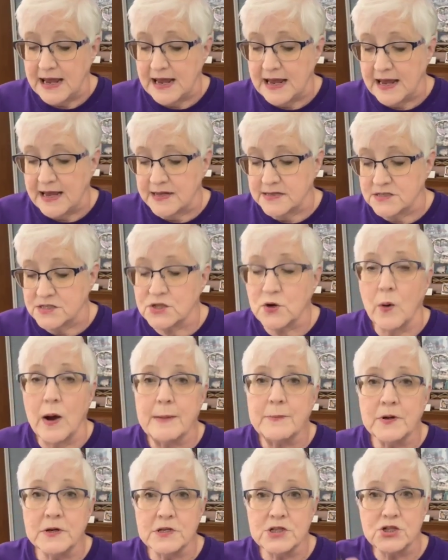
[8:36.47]
And
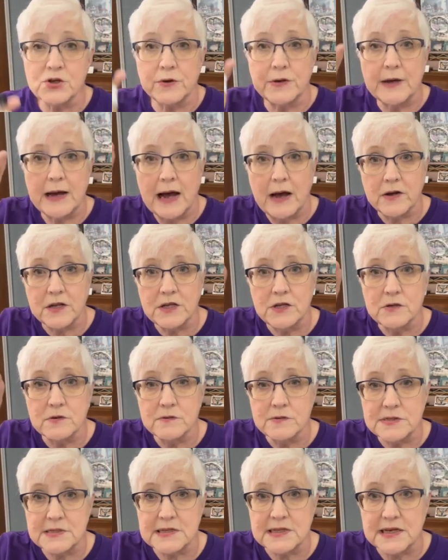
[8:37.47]
so I'm going to show you how to
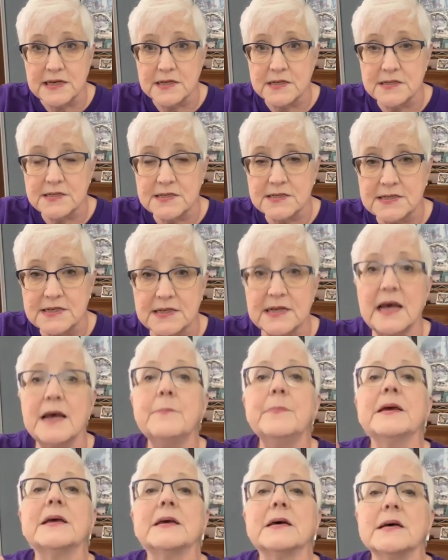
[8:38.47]
use this
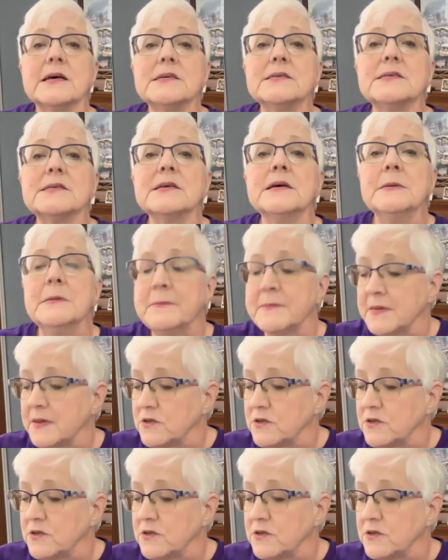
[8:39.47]
today because